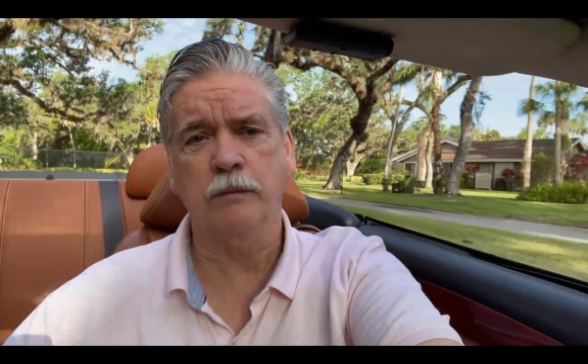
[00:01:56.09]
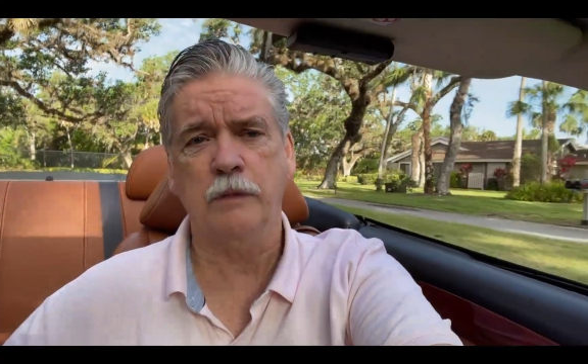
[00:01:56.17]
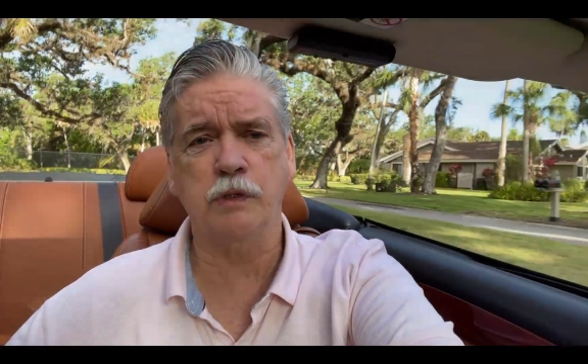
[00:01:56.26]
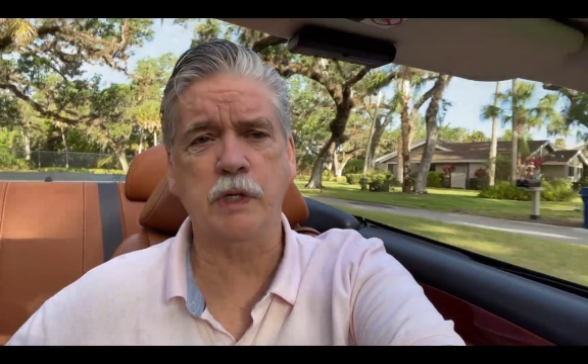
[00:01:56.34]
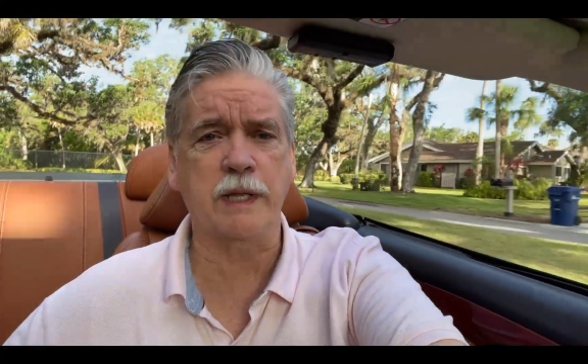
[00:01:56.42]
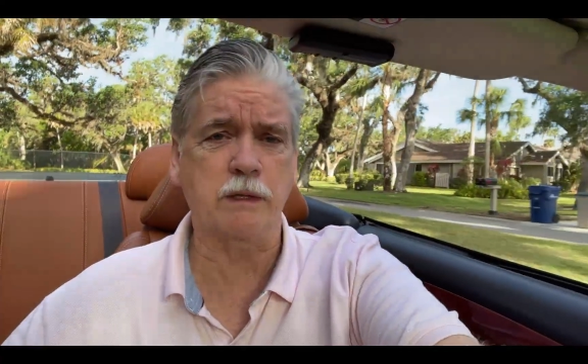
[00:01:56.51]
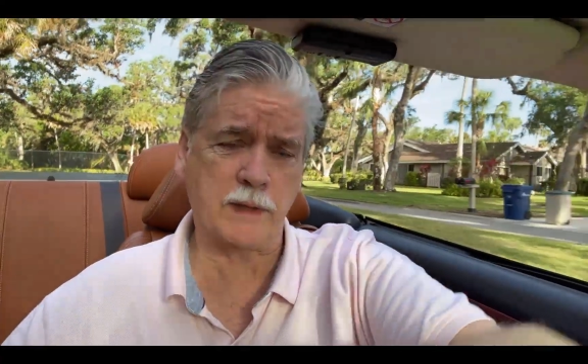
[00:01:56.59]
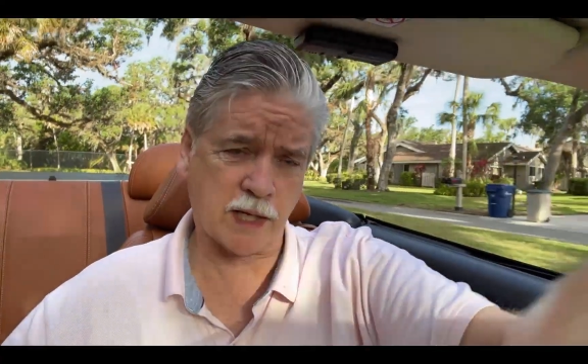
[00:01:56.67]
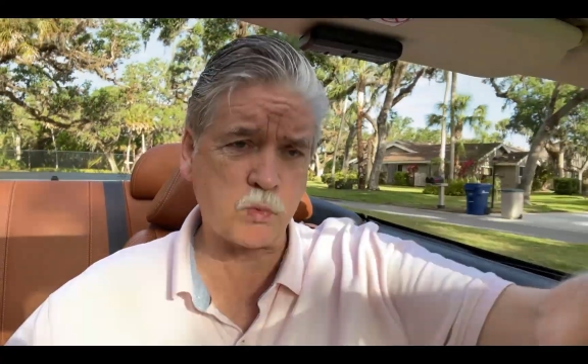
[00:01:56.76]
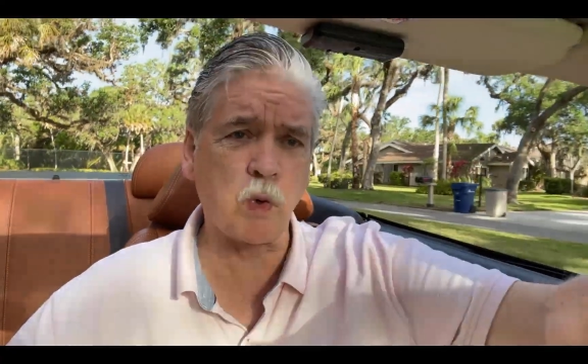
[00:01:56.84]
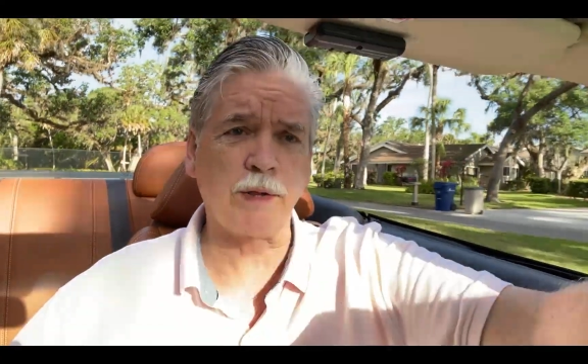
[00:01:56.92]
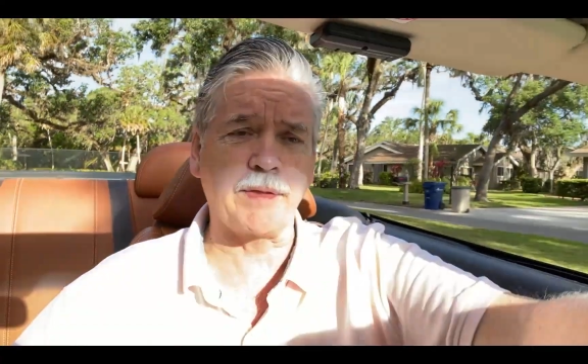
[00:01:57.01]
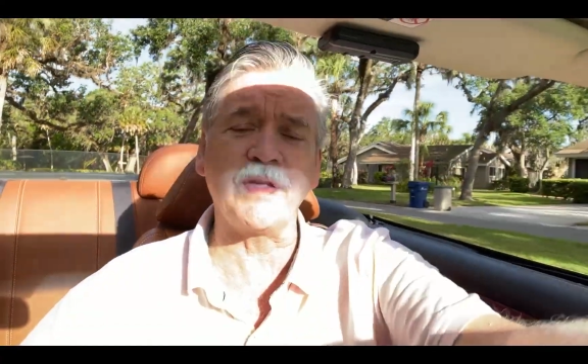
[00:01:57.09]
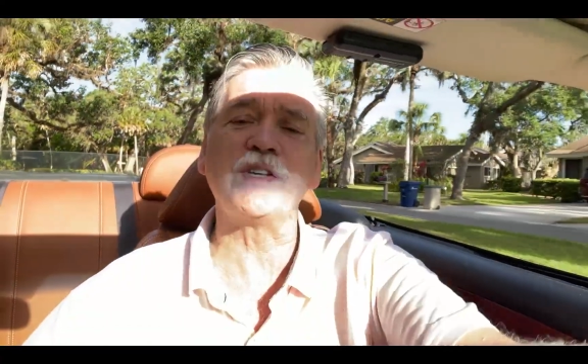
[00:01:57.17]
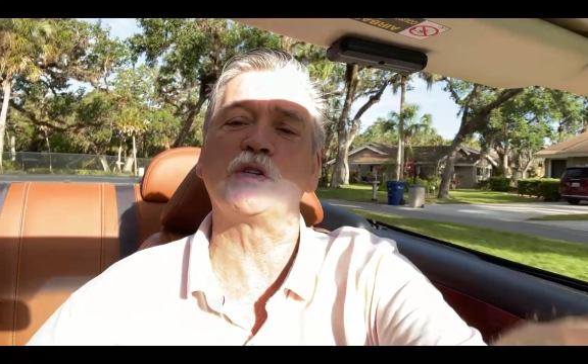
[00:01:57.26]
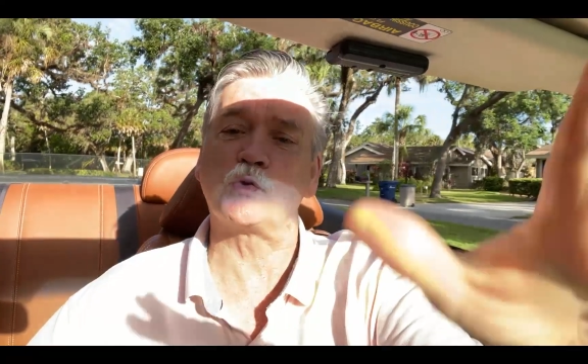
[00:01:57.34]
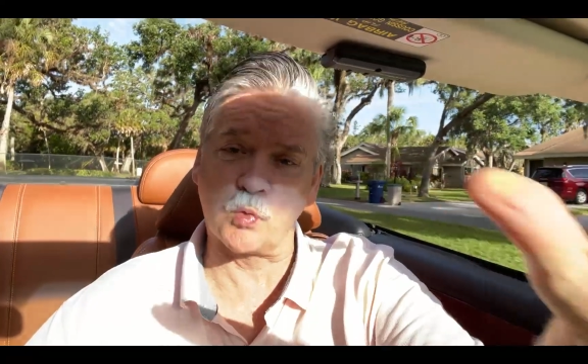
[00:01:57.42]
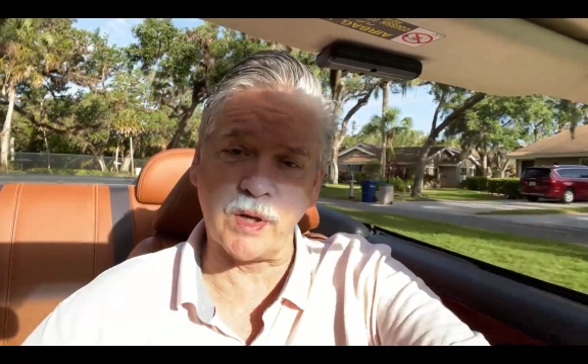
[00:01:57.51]
That's one of the things
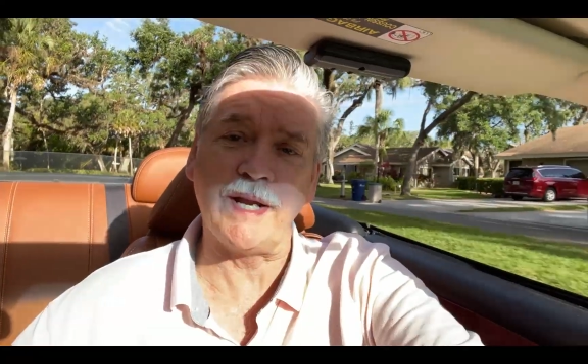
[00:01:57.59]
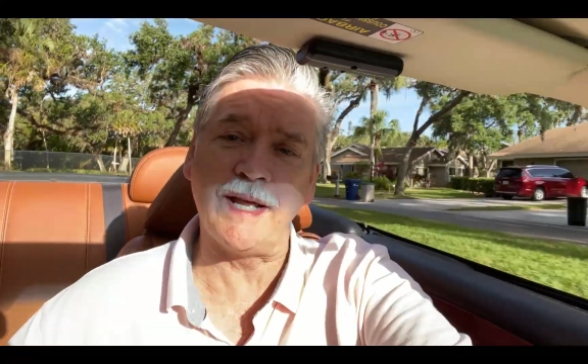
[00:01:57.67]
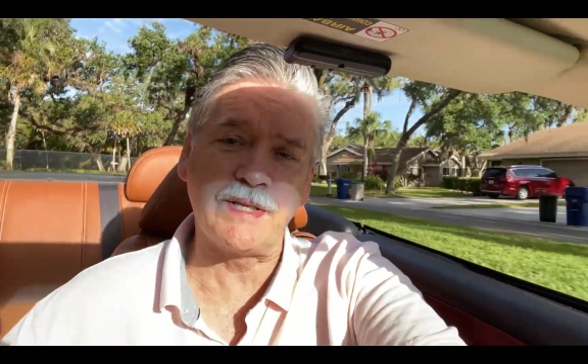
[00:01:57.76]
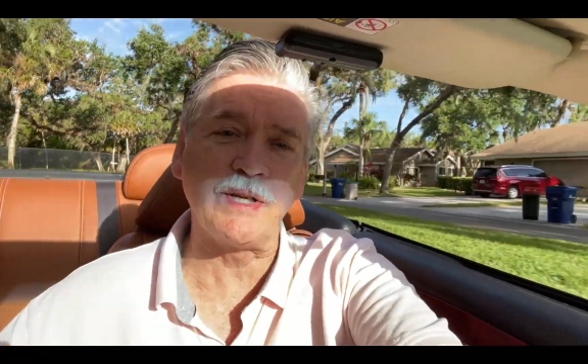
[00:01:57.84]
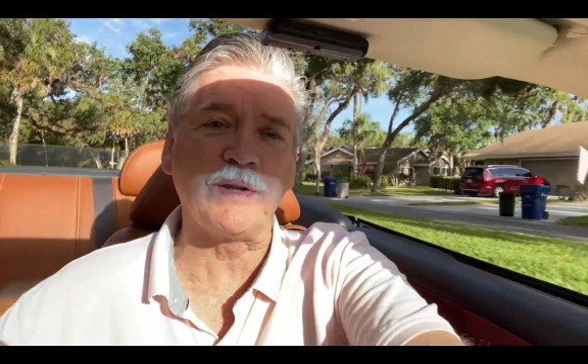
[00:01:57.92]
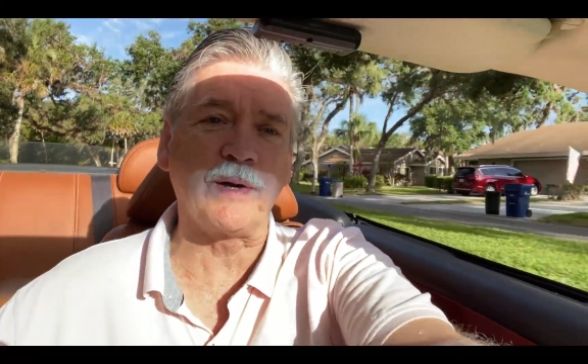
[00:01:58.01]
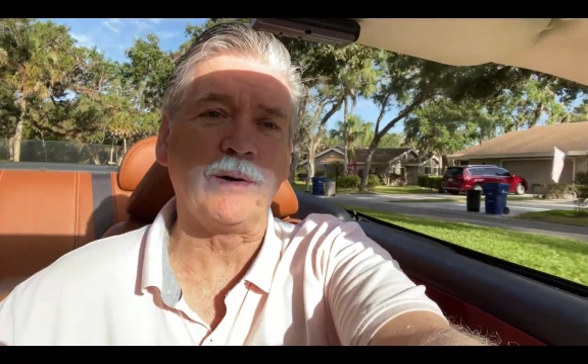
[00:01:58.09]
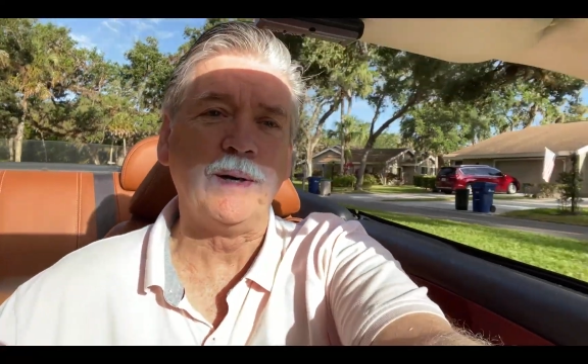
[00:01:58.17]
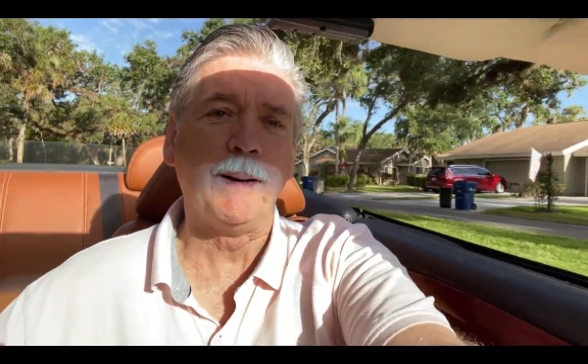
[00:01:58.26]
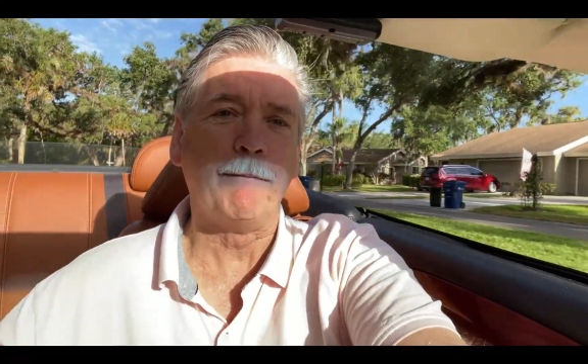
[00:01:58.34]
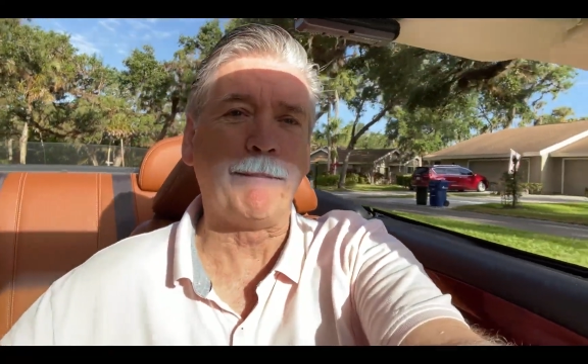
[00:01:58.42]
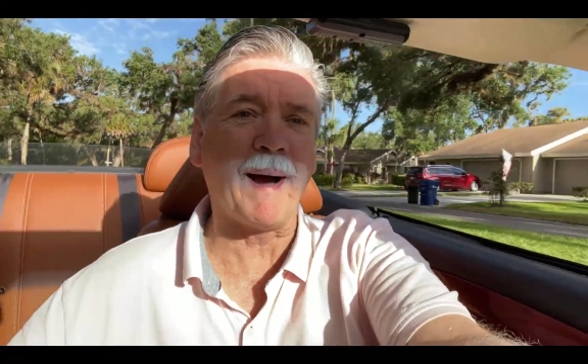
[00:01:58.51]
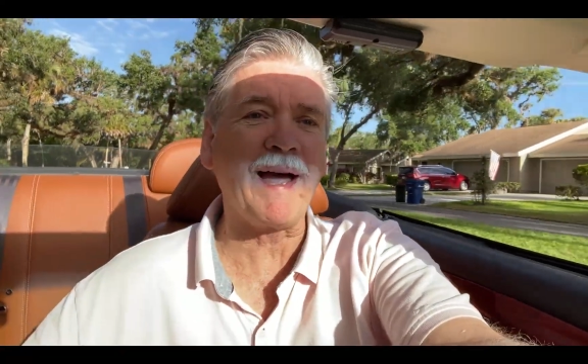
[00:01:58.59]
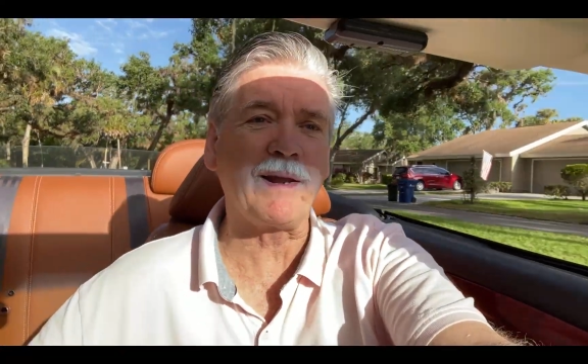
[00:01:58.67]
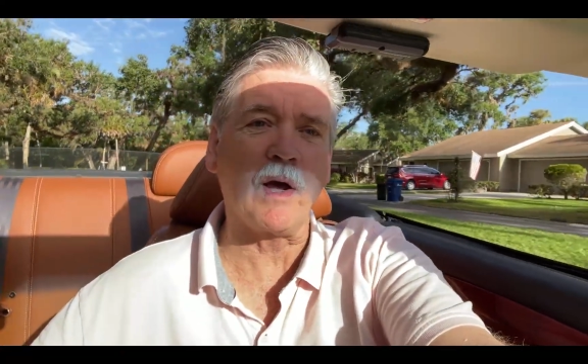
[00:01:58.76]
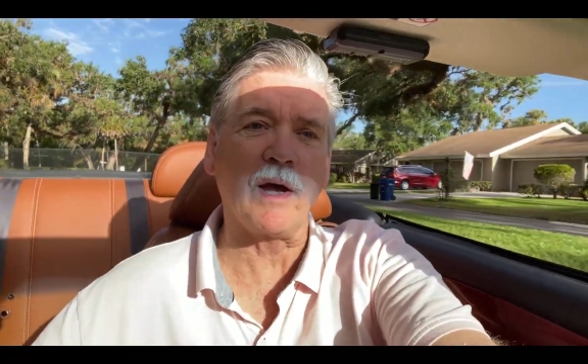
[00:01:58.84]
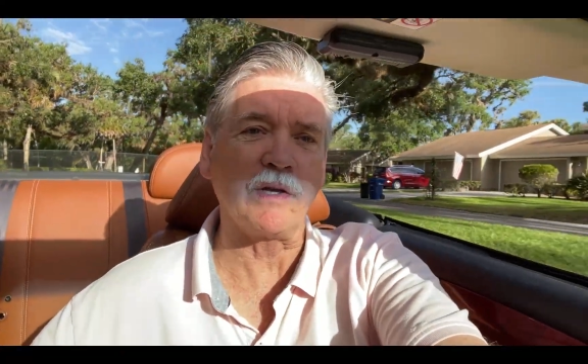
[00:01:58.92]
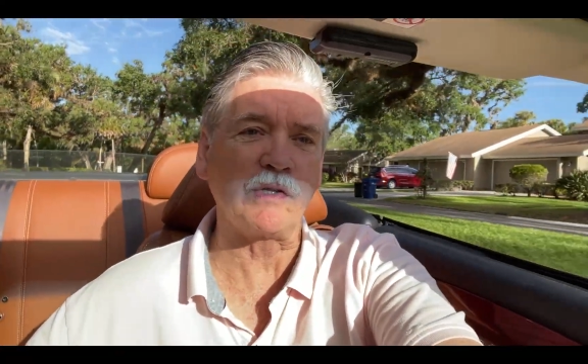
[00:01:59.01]
that's written into their
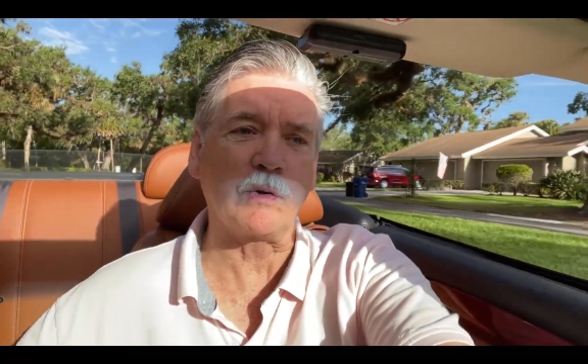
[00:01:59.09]
bylaws,